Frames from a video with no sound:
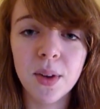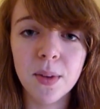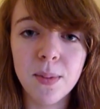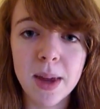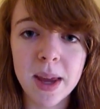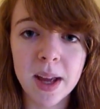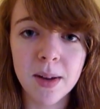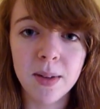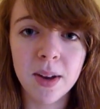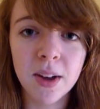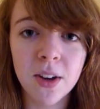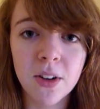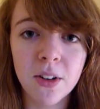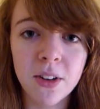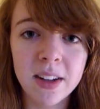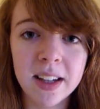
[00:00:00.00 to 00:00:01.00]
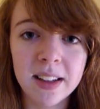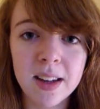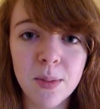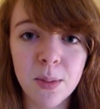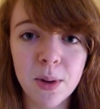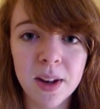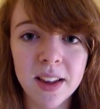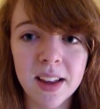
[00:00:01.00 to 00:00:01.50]
makeup look or a Disney
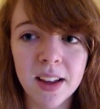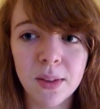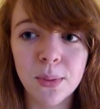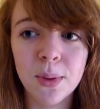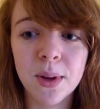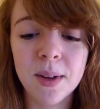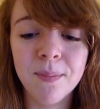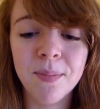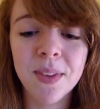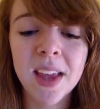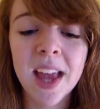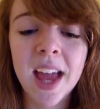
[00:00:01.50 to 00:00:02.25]
Princess one,